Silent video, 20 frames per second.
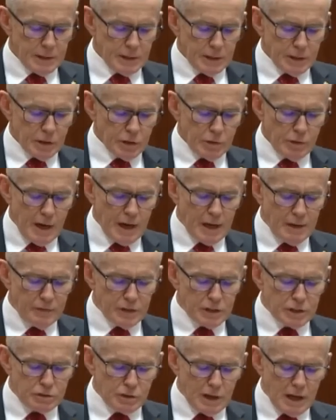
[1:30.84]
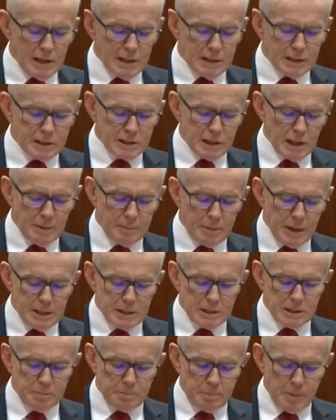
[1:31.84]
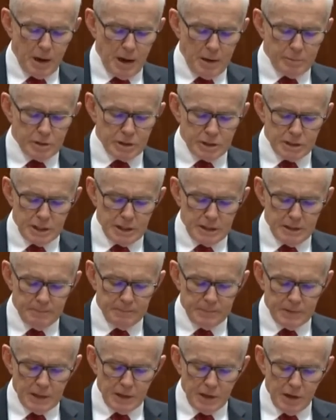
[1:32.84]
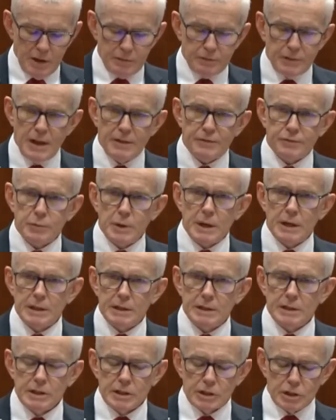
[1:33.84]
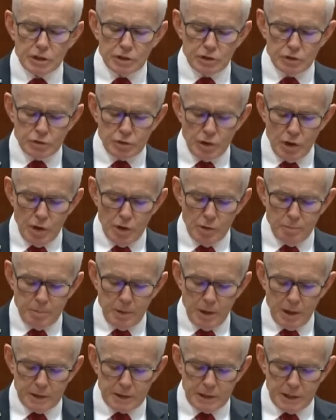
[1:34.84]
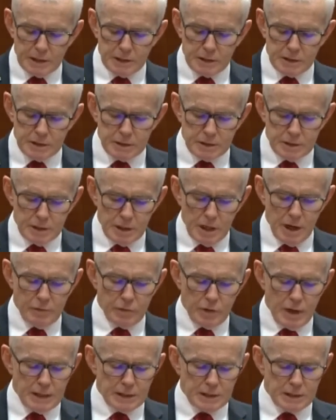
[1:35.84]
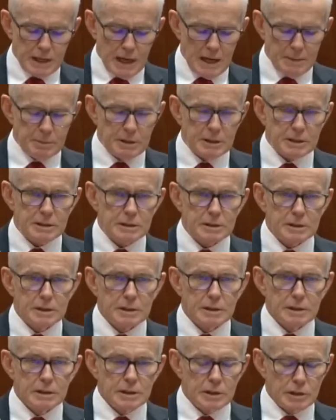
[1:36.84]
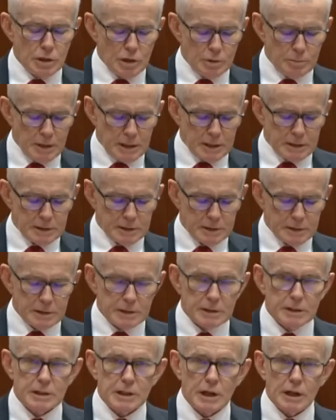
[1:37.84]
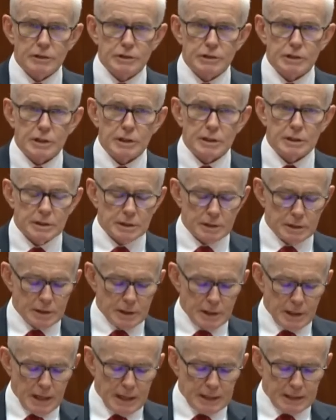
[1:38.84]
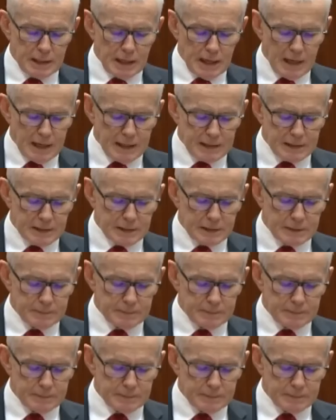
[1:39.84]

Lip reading: Creative Australia celebrates the primacy of left-wing control politics over entertainment, humour, culture and class.